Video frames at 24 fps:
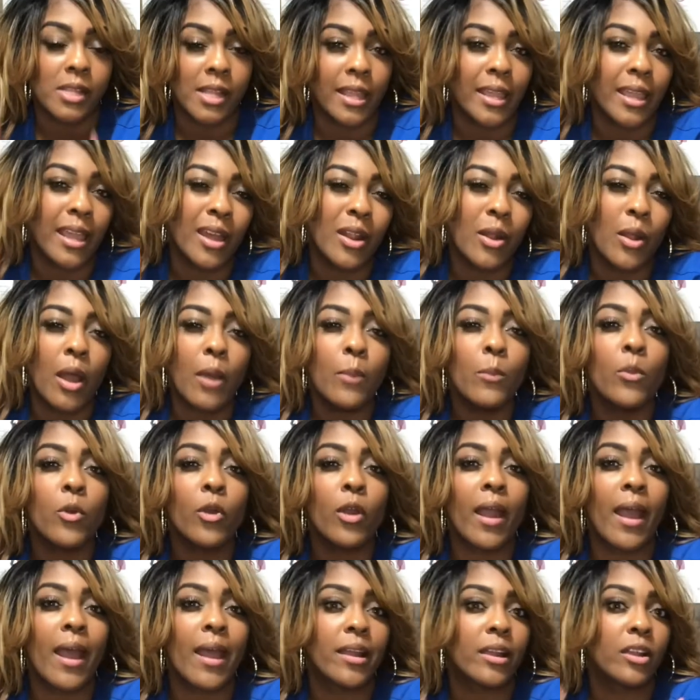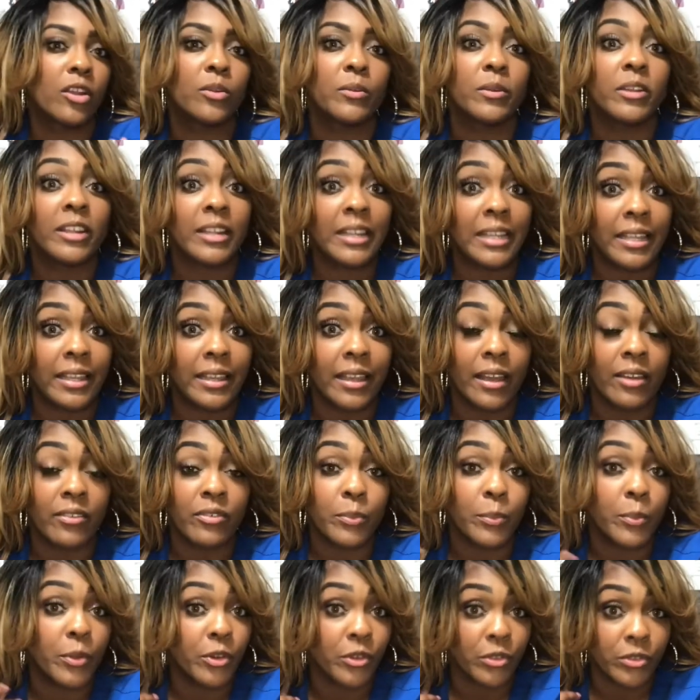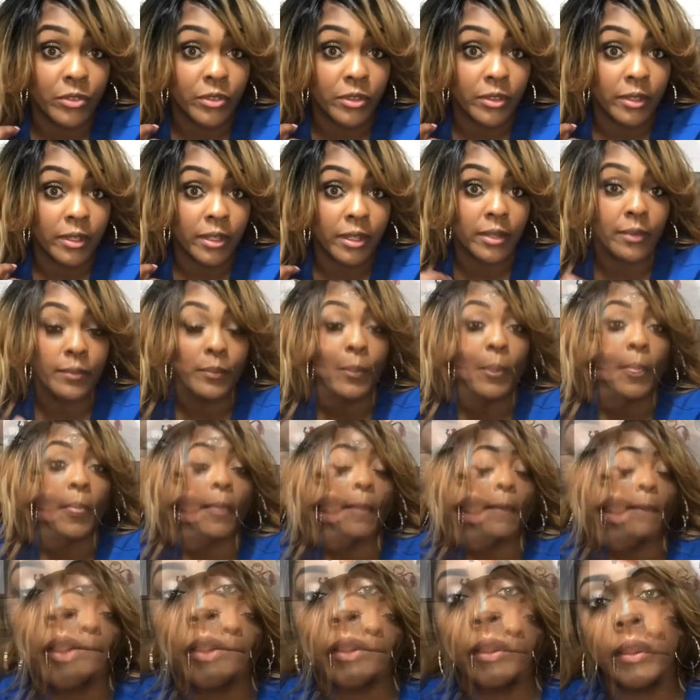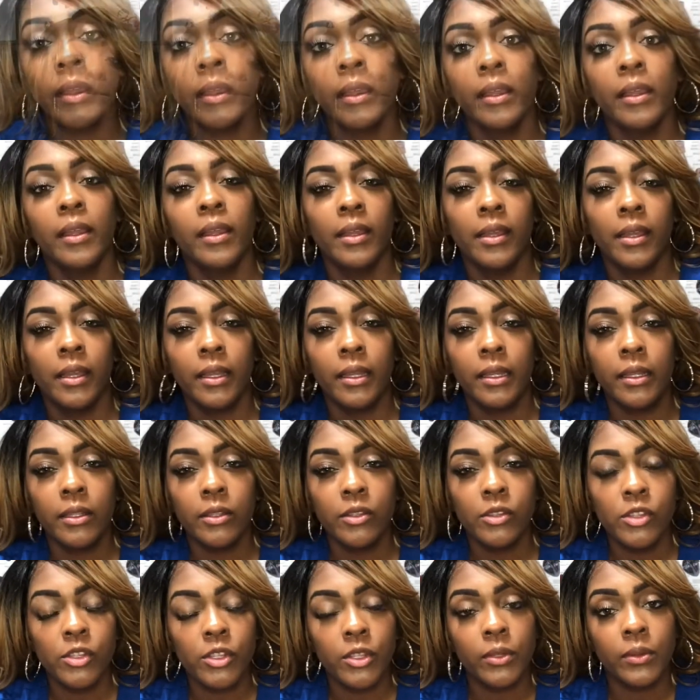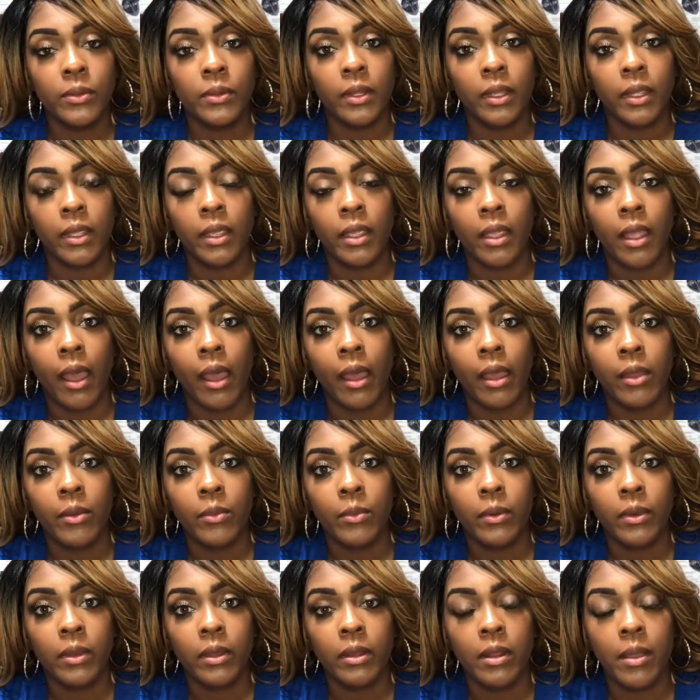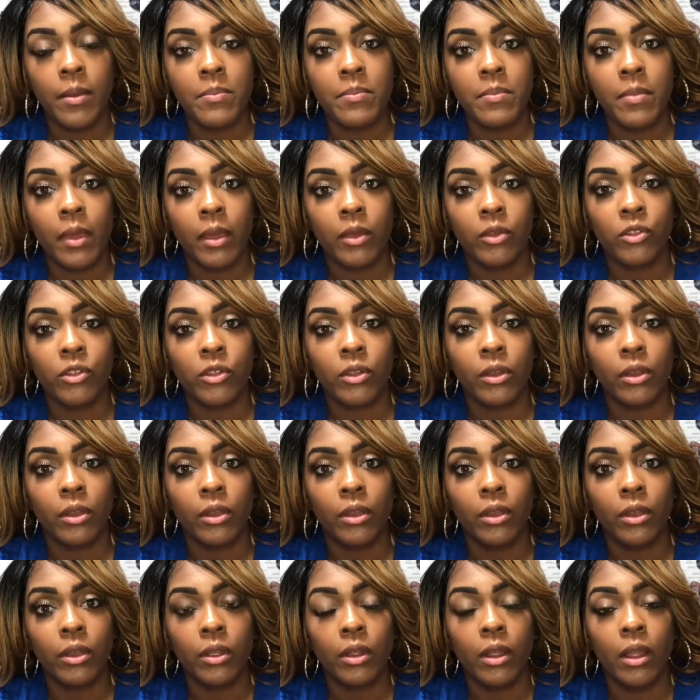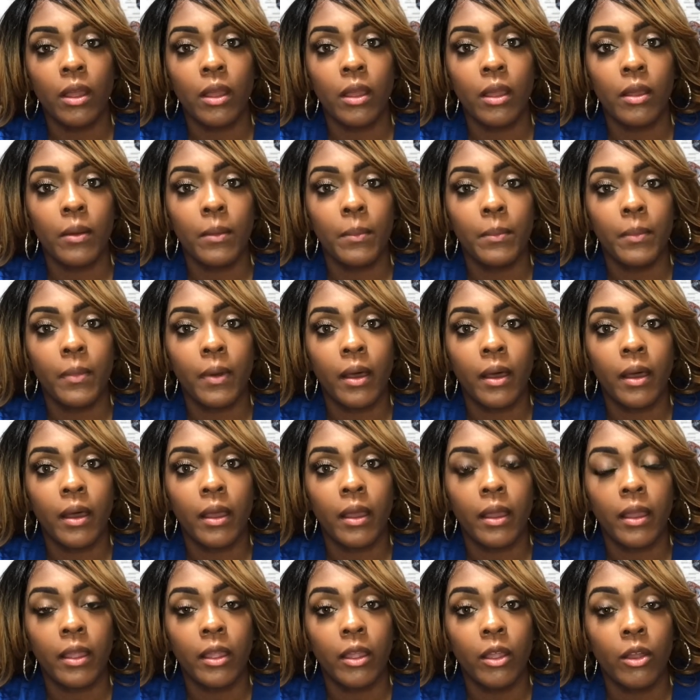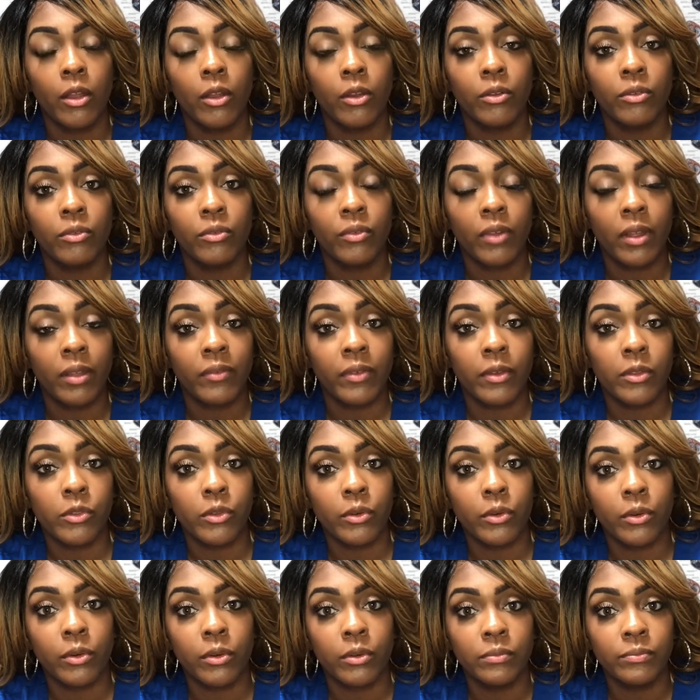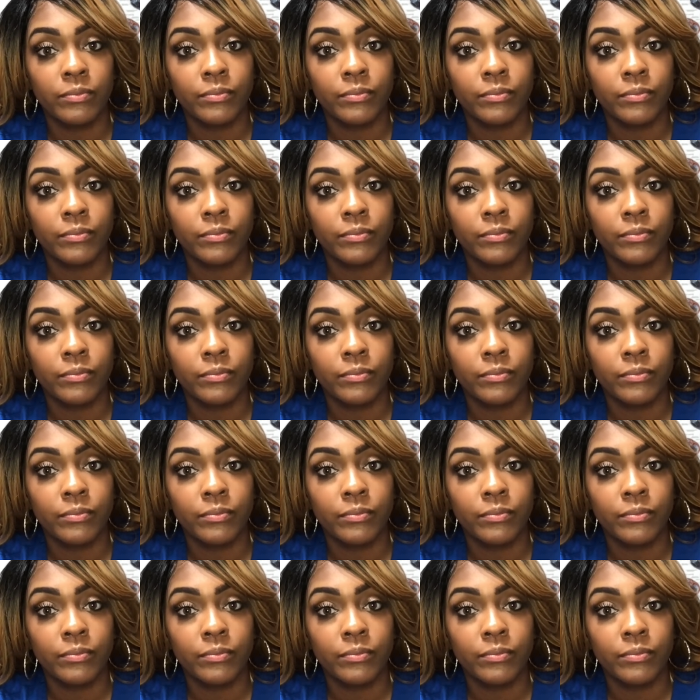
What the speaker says: get a more accurate EF personally. In 2D, I would measure my right ventricle,